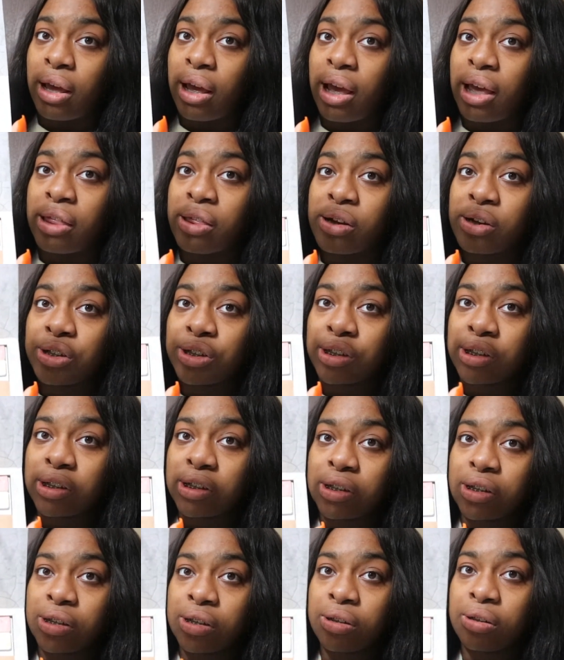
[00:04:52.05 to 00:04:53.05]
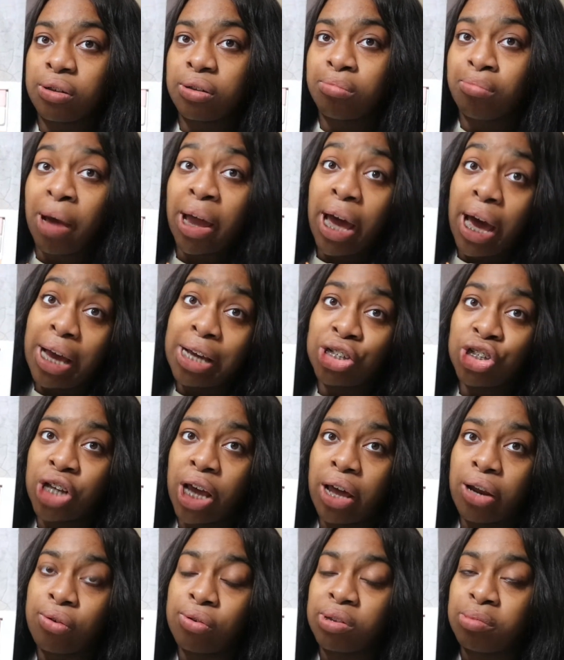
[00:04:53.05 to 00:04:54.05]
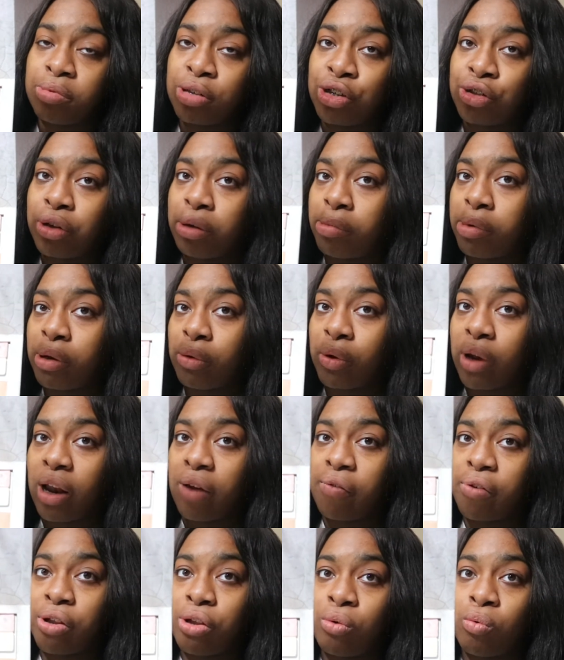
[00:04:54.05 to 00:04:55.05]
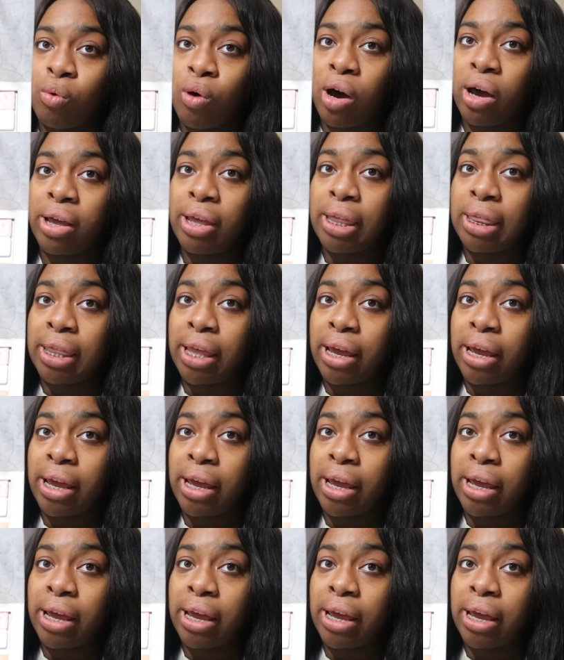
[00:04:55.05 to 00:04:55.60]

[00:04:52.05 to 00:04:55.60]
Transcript: and there's my eyeshadows, but you can put whatever you want in